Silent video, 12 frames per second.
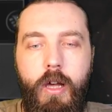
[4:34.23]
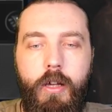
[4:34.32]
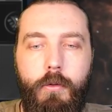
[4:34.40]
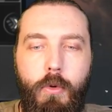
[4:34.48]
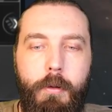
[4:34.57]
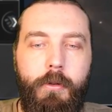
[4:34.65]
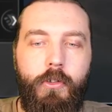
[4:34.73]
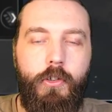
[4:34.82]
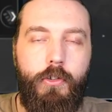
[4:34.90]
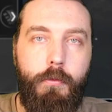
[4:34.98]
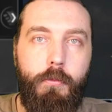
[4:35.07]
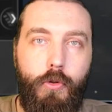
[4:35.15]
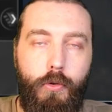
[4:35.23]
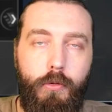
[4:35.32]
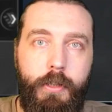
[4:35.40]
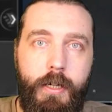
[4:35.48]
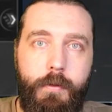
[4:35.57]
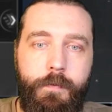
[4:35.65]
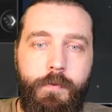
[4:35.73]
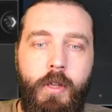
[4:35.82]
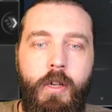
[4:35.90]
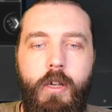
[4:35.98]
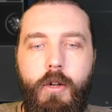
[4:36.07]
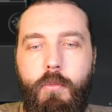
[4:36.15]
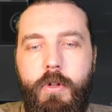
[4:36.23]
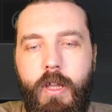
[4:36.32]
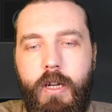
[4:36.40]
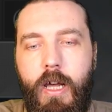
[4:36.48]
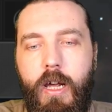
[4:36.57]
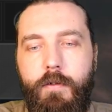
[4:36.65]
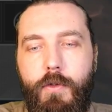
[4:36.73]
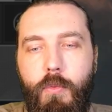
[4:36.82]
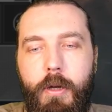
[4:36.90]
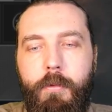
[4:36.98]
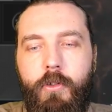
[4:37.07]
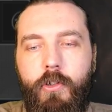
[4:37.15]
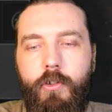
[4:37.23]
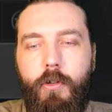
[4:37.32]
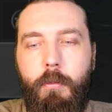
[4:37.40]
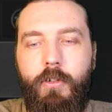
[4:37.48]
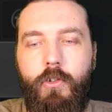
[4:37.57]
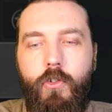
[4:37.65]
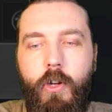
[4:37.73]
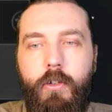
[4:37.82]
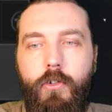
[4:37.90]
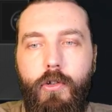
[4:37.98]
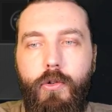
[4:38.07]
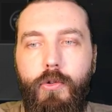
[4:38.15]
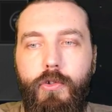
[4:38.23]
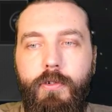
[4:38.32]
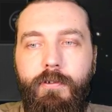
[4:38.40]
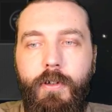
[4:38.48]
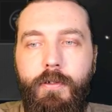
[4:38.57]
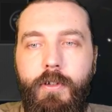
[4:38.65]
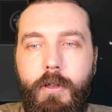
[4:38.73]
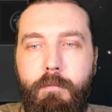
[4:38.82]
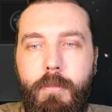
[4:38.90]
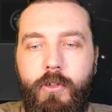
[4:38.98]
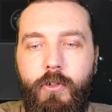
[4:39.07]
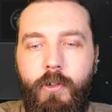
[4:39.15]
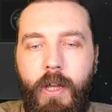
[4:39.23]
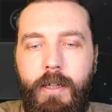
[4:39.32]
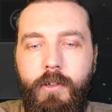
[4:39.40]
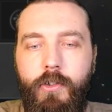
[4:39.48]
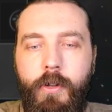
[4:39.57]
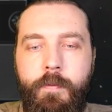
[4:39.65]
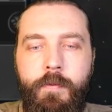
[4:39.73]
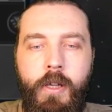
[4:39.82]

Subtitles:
weapon system cooldown. We then have the weapon system has a chance to cause 50%.